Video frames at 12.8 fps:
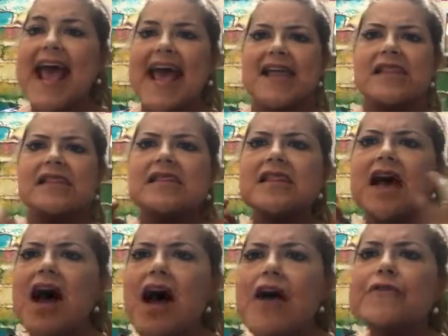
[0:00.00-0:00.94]
and
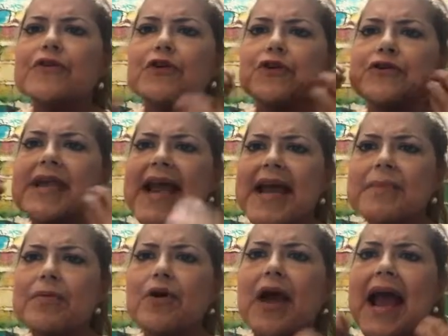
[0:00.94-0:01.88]
love your
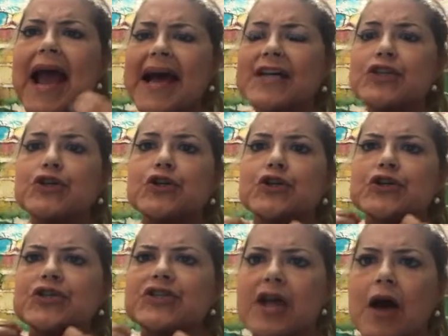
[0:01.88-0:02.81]
neighbor as
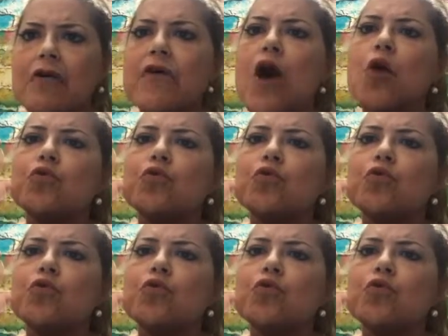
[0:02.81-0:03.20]
yourself,